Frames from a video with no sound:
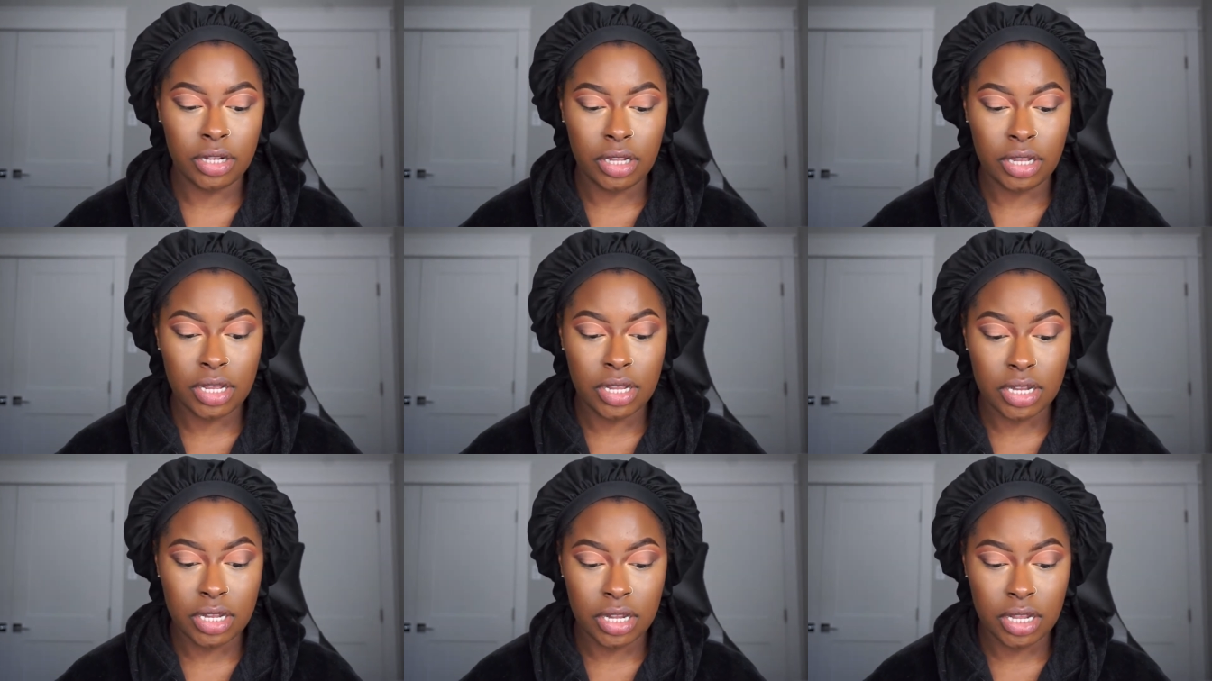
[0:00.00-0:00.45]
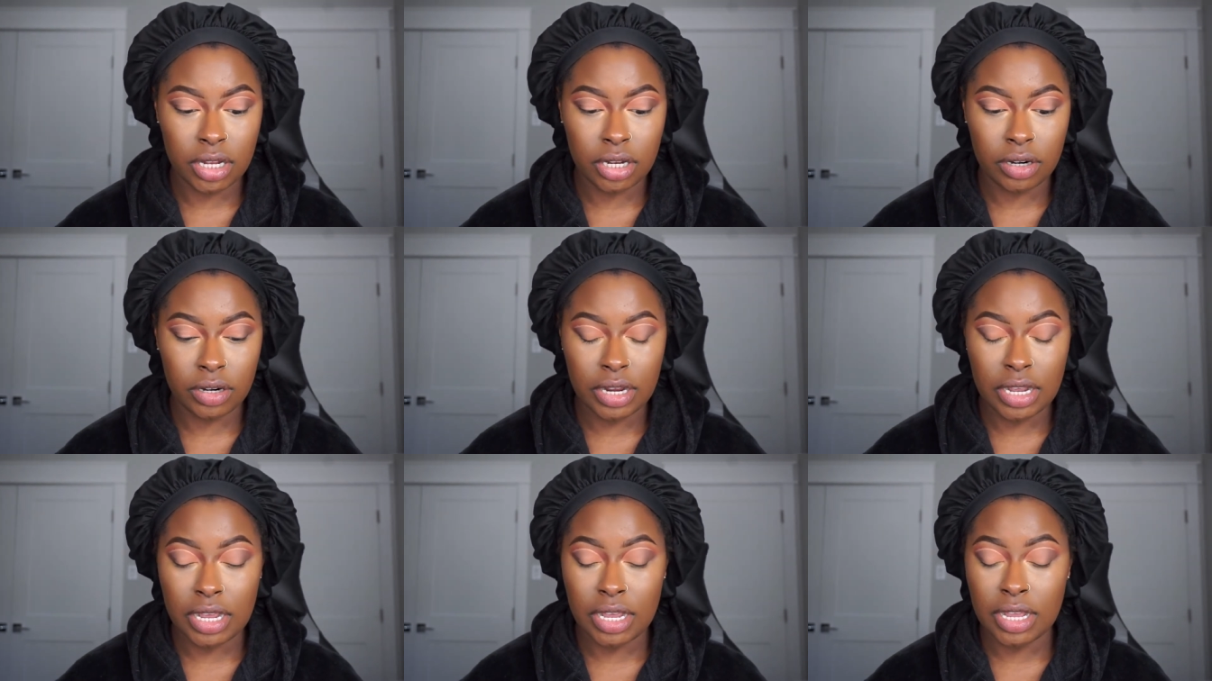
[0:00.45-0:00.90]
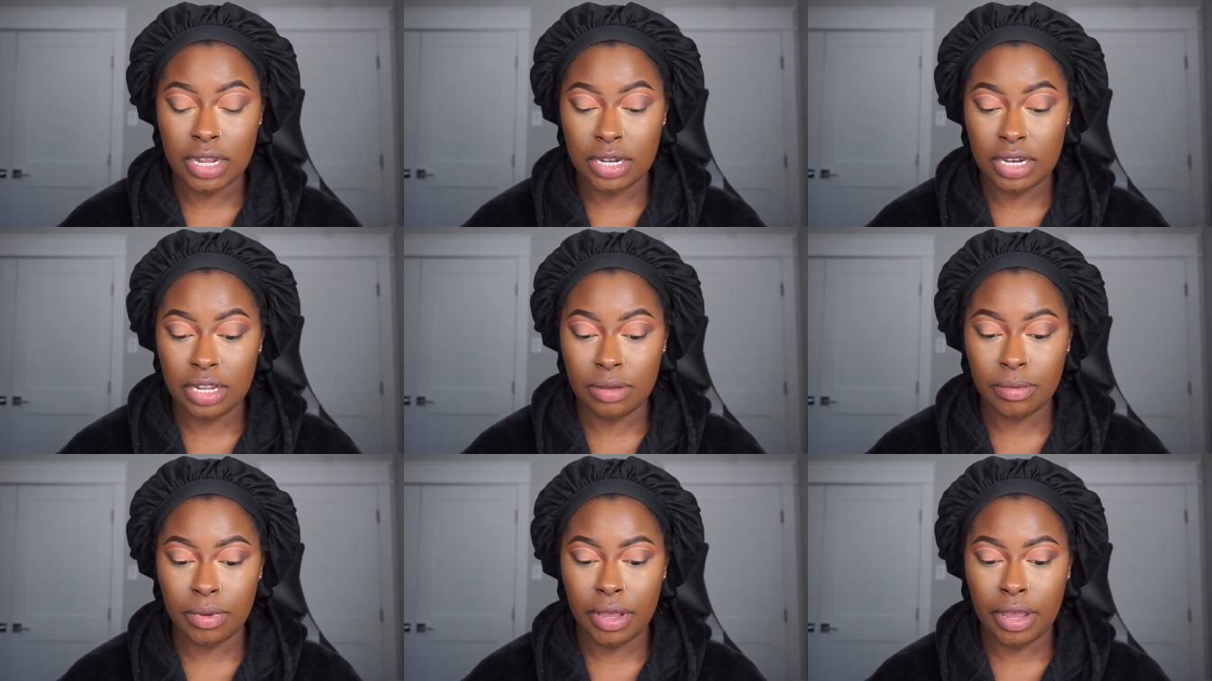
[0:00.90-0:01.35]
Concealer in
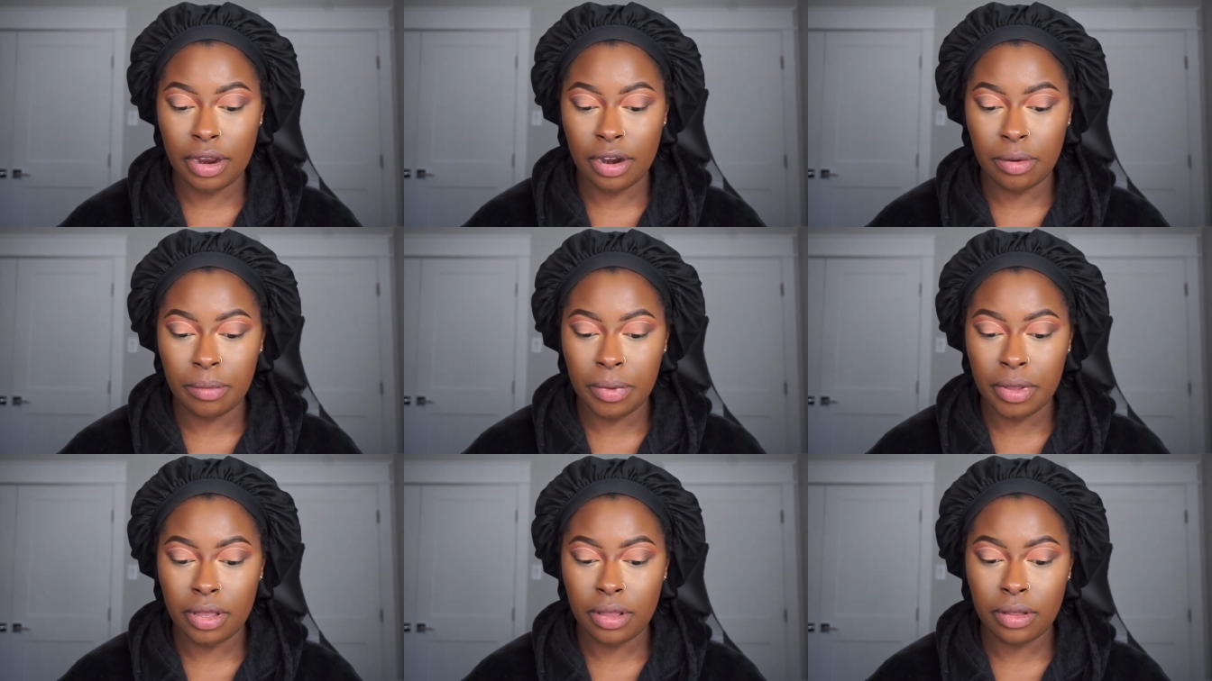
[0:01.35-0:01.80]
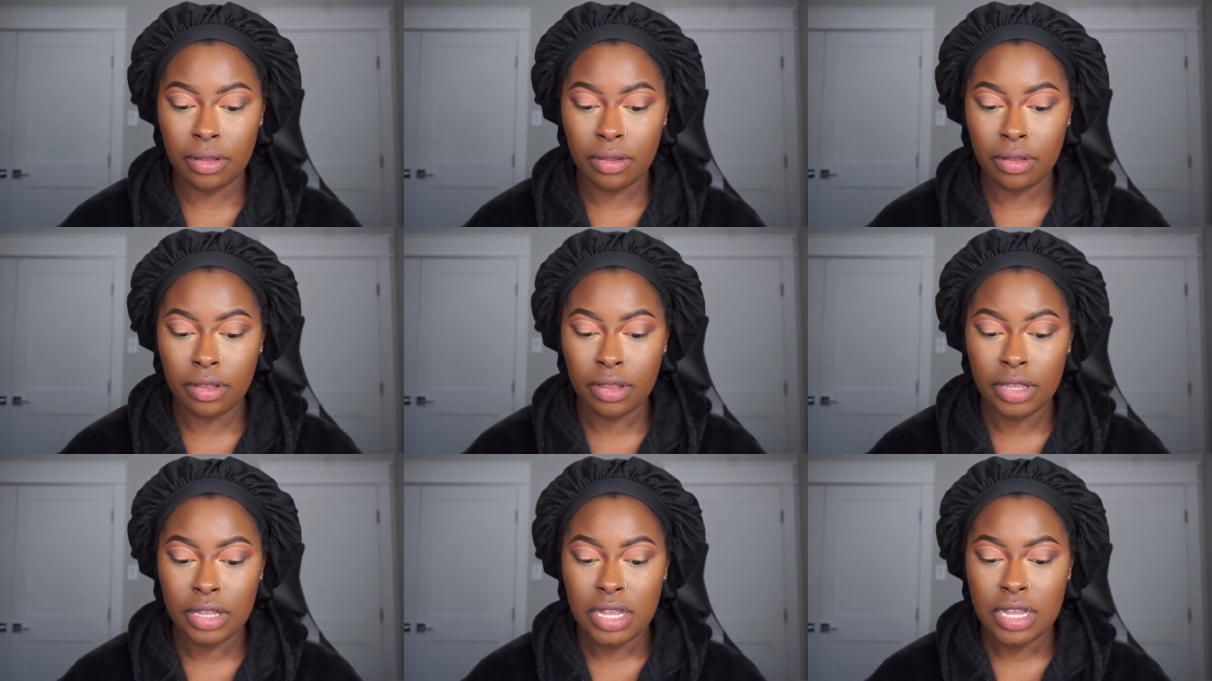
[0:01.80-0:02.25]
Deep Caramel